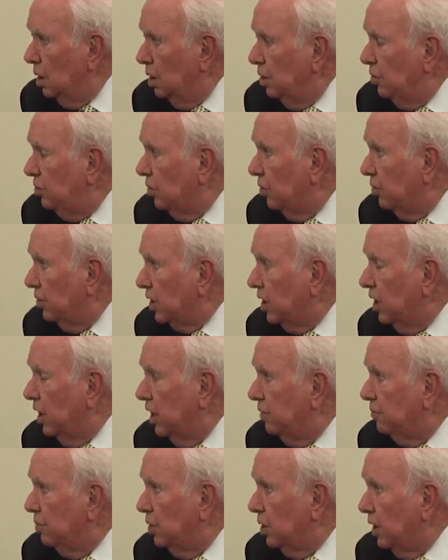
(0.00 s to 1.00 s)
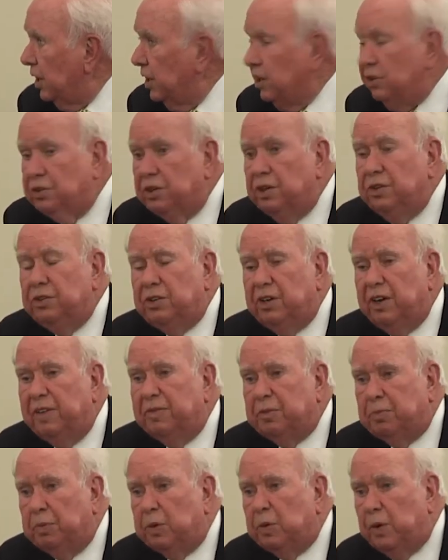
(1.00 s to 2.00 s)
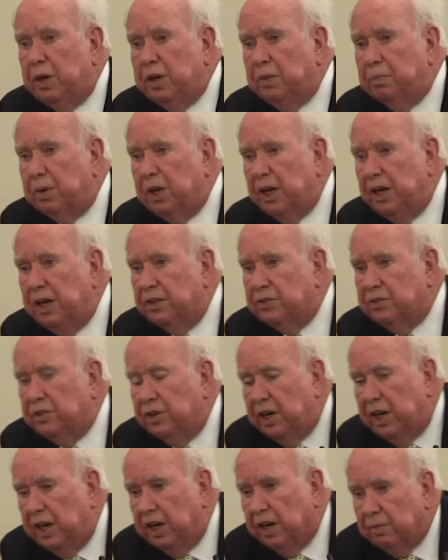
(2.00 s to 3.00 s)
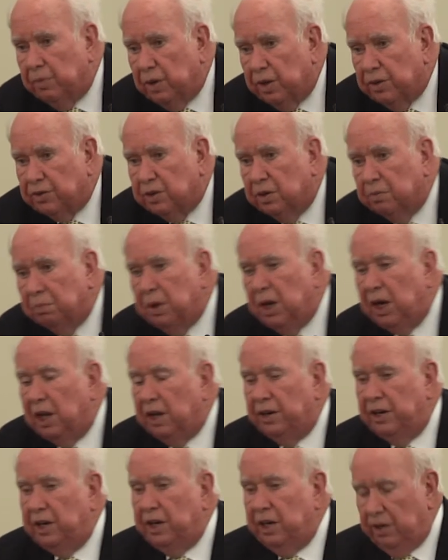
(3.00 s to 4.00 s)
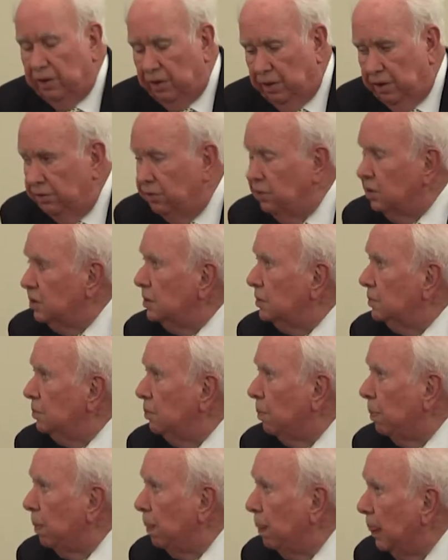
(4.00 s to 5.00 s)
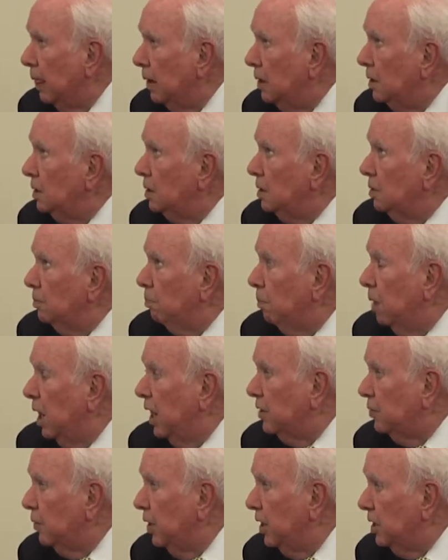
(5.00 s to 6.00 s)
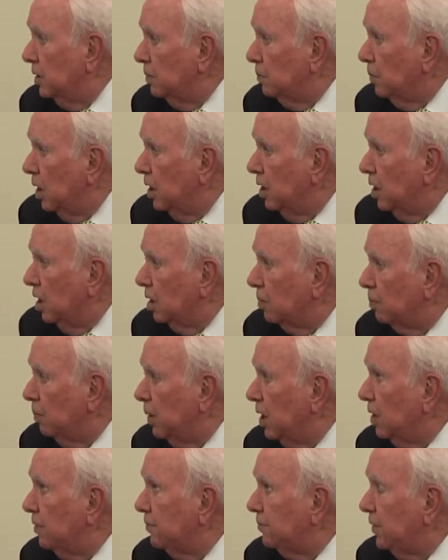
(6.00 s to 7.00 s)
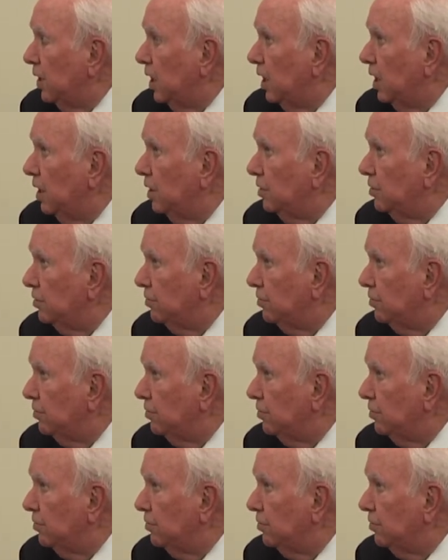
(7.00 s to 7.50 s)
So the kind of relationships between plants and animals and pollinators, migrating monarch butterflies,